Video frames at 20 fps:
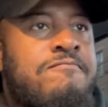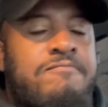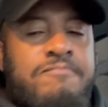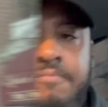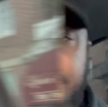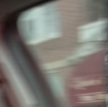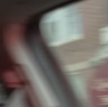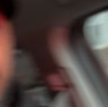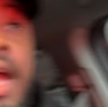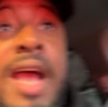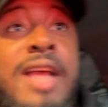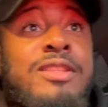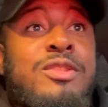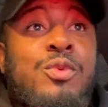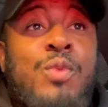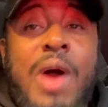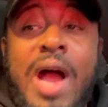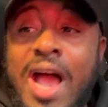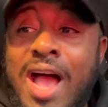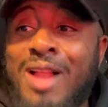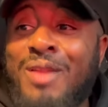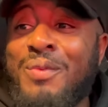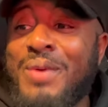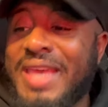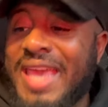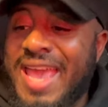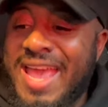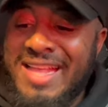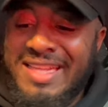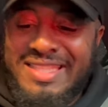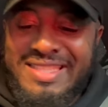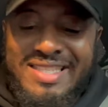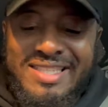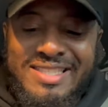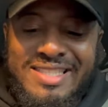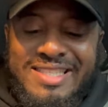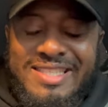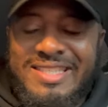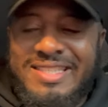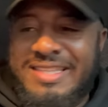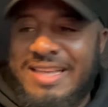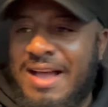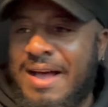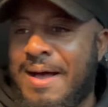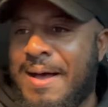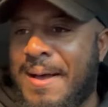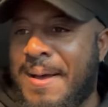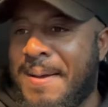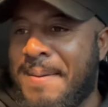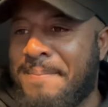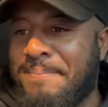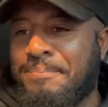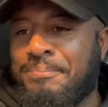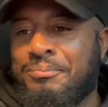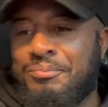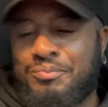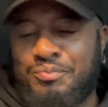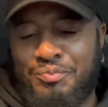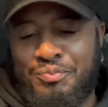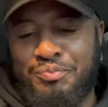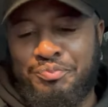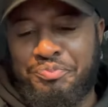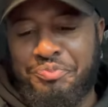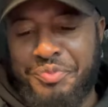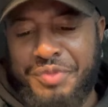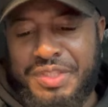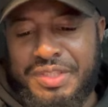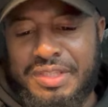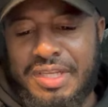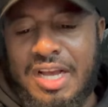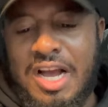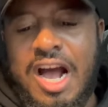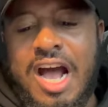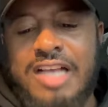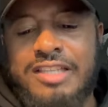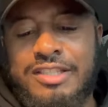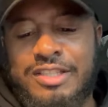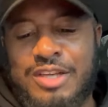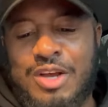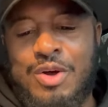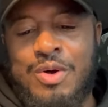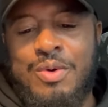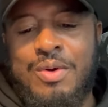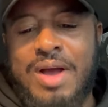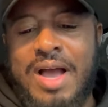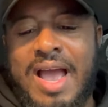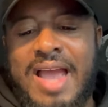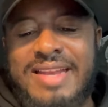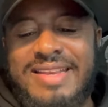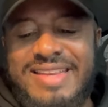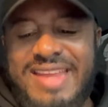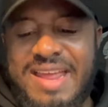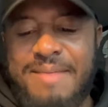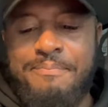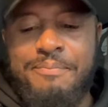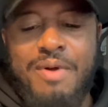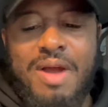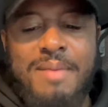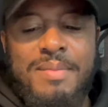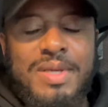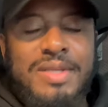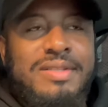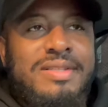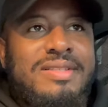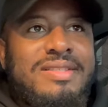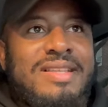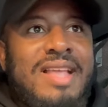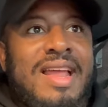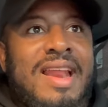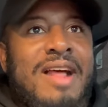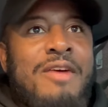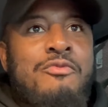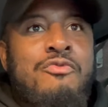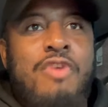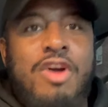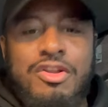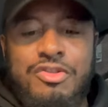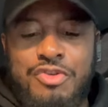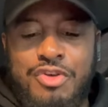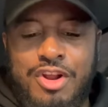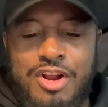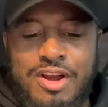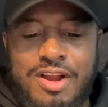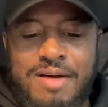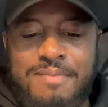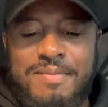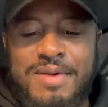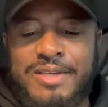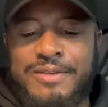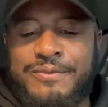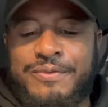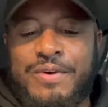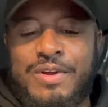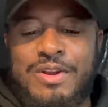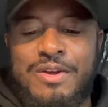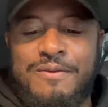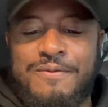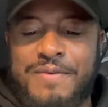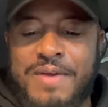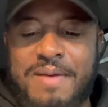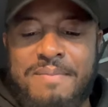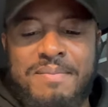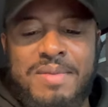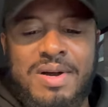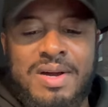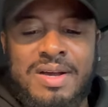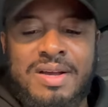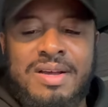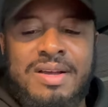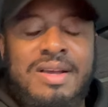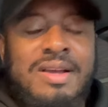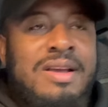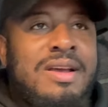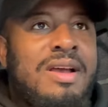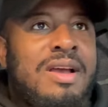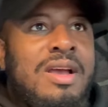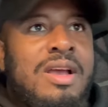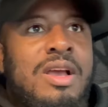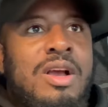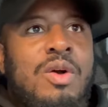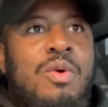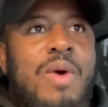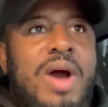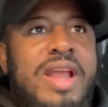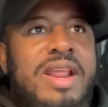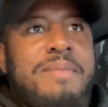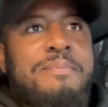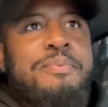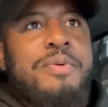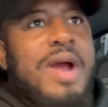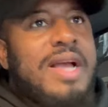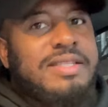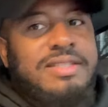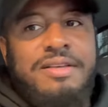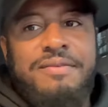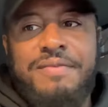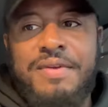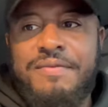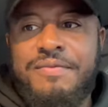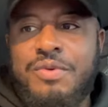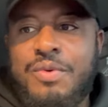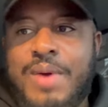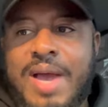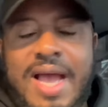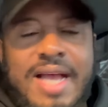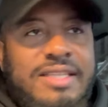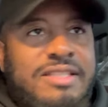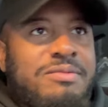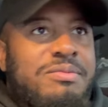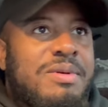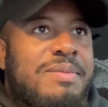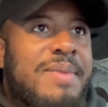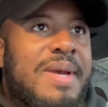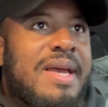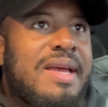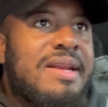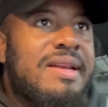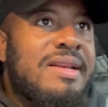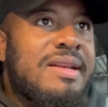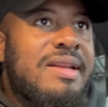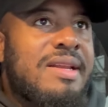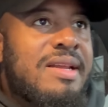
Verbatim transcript: So guys, while we head to um, Costco, I did promise that I'll run you the numbers for November. Quite impressive if you ask me, man.